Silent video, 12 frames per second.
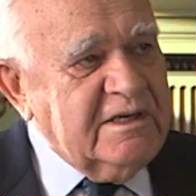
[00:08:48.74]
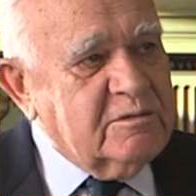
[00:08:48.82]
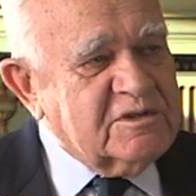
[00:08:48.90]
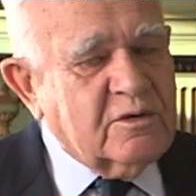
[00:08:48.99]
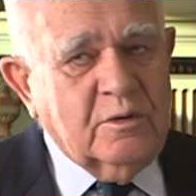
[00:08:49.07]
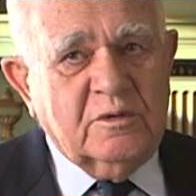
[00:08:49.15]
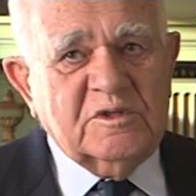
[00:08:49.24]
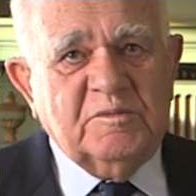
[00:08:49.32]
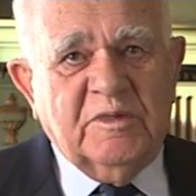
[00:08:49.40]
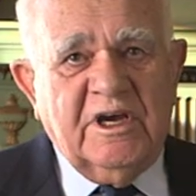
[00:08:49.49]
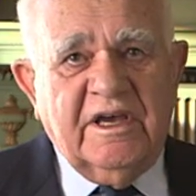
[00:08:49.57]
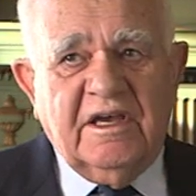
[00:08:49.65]
was caused
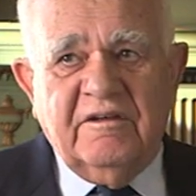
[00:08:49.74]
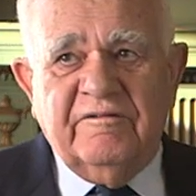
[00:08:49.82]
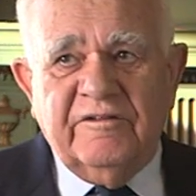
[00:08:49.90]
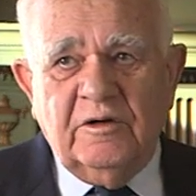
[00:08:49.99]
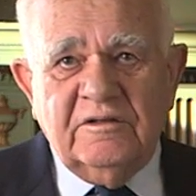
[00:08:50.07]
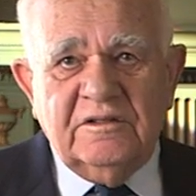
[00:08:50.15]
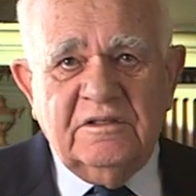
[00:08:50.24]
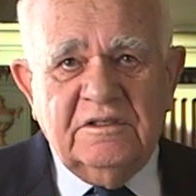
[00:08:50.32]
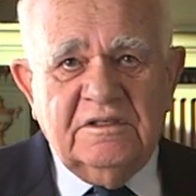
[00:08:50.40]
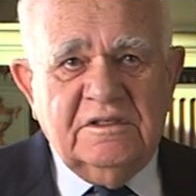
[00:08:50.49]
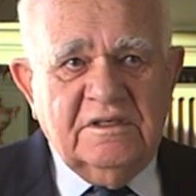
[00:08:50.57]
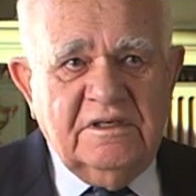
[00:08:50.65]
by a fault
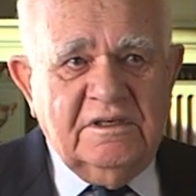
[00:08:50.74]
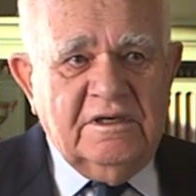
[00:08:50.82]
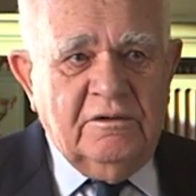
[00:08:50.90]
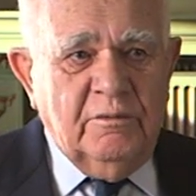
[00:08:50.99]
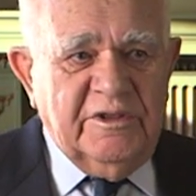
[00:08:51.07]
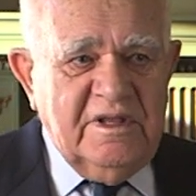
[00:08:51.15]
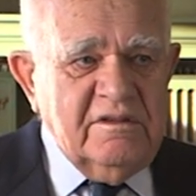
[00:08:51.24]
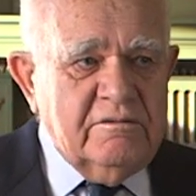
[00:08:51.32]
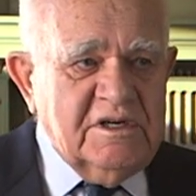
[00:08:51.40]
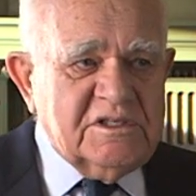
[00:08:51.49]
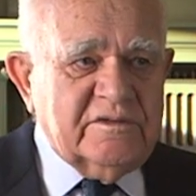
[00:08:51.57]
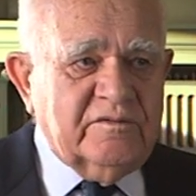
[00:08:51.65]
within the
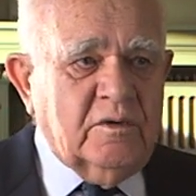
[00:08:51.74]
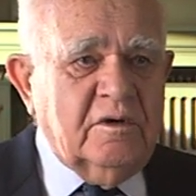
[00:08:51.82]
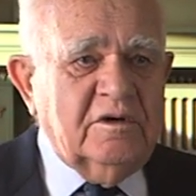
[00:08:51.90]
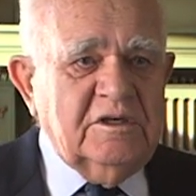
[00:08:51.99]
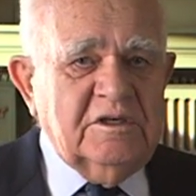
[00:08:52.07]
reservoir,